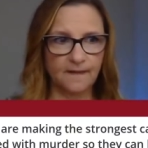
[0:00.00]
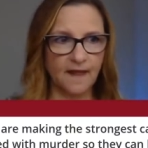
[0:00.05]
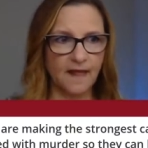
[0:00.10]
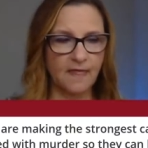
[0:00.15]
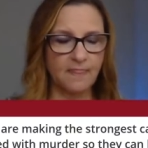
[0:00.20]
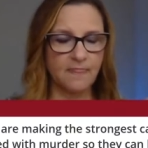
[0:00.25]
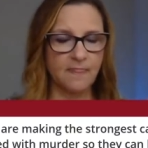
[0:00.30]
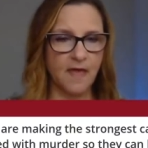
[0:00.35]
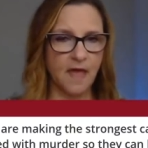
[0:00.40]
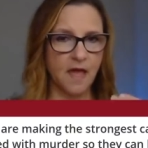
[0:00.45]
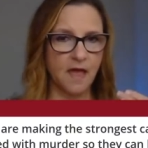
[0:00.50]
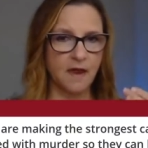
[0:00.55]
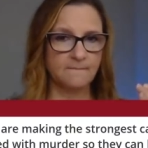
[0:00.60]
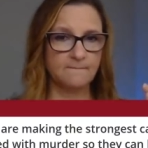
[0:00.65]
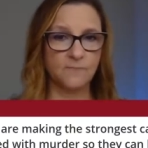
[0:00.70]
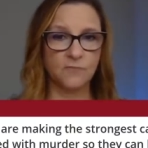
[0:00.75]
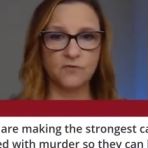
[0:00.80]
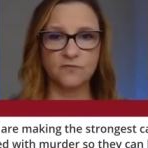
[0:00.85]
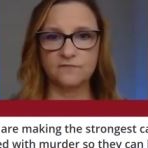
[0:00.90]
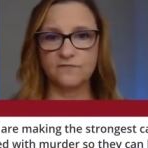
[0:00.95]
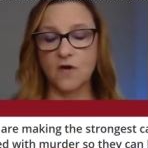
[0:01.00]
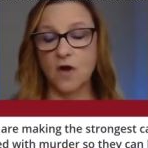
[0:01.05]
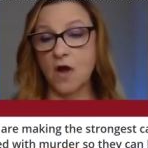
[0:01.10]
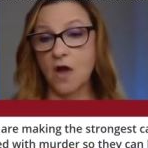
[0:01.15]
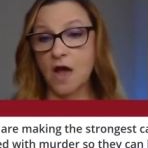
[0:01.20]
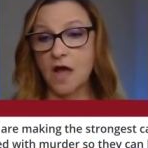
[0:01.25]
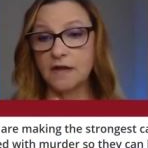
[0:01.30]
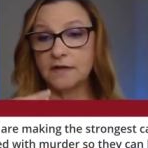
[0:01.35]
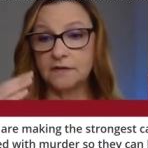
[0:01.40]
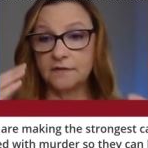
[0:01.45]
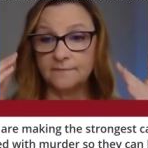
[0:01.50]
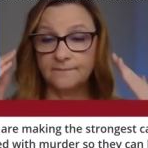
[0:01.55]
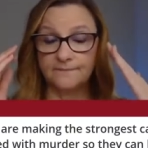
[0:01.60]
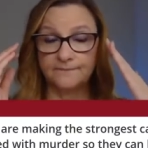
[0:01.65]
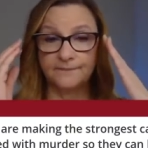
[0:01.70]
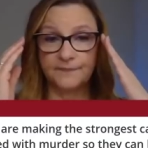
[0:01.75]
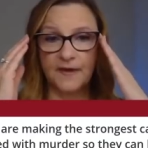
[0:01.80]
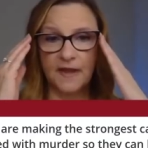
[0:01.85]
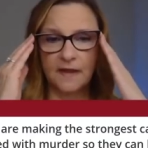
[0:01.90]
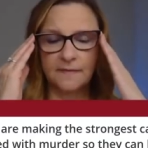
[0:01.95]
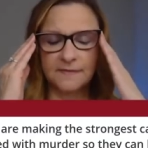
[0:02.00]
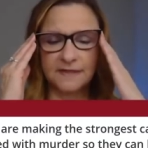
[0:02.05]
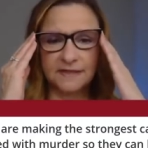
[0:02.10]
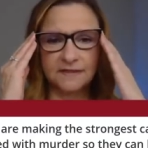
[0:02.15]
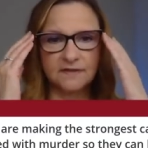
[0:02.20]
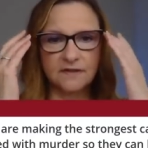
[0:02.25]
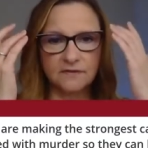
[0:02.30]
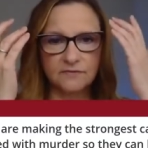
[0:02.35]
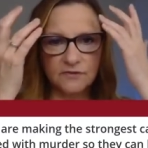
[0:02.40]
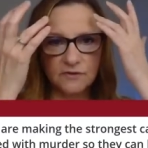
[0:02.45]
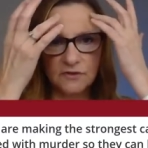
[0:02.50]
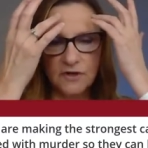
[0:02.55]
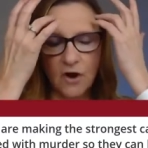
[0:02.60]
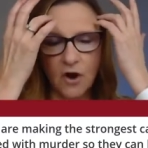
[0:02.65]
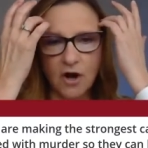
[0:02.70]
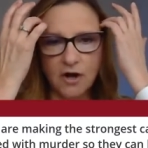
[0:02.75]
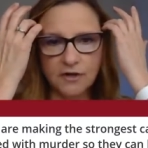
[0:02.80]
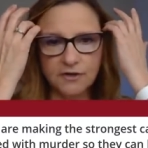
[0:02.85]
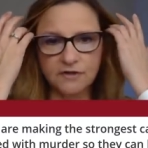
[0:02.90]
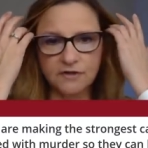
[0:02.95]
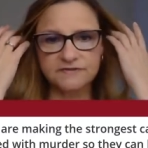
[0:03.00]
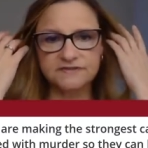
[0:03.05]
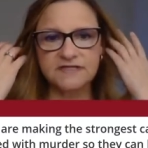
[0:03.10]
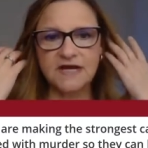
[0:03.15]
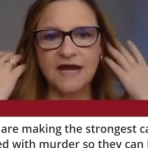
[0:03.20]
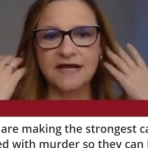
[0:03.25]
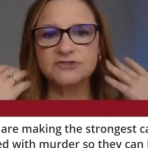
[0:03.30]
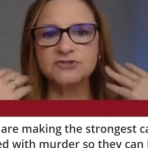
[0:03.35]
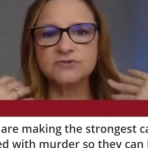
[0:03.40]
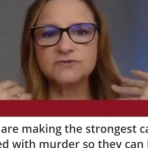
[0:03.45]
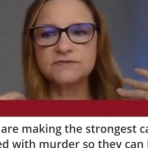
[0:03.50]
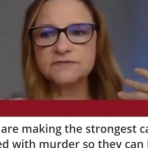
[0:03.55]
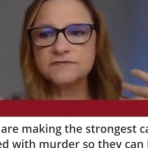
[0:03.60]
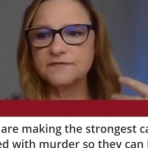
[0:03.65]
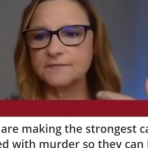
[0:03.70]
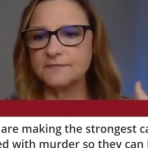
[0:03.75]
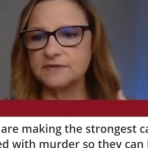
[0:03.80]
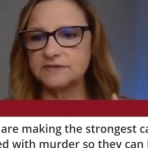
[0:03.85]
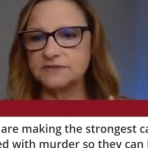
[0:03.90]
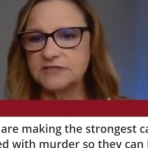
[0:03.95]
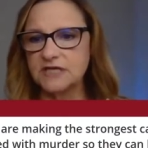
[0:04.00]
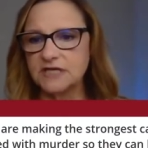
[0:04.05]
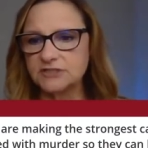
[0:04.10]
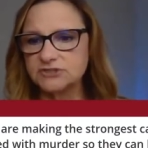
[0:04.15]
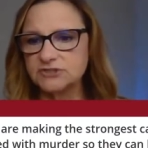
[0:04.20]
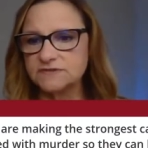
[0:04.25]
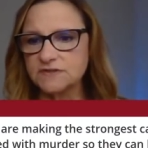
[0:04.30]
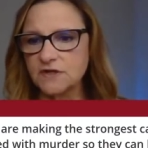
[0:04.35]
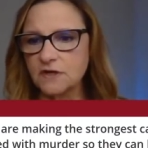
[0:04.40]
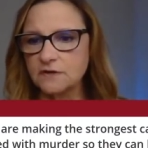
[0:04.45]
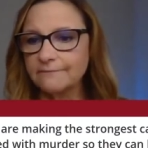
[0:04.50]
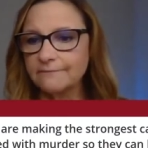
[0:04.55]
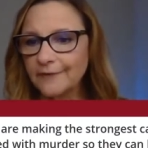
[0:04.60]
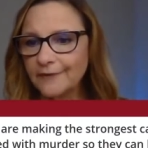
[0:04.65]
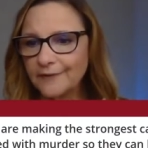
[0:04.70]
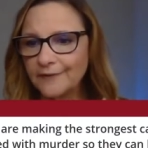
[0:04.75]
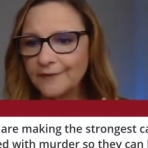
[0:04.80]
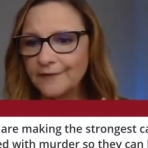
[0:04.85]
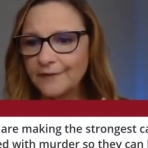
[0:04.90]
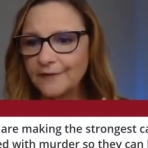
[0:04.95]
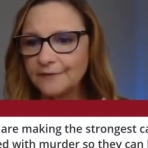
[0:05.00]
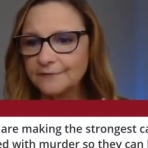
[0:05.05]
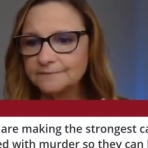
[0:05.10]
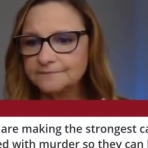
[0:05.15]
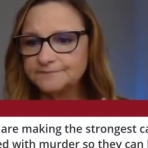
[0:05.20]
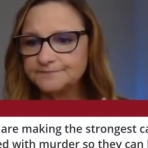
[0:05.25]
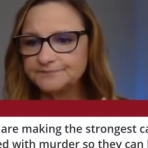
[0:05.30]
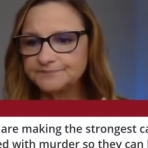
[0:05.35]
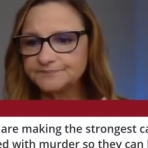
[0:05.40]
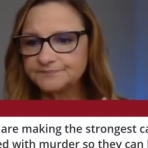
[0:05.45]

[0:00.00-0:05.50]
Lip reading: and then move on. I mean, there are no statutes of limitations on murder.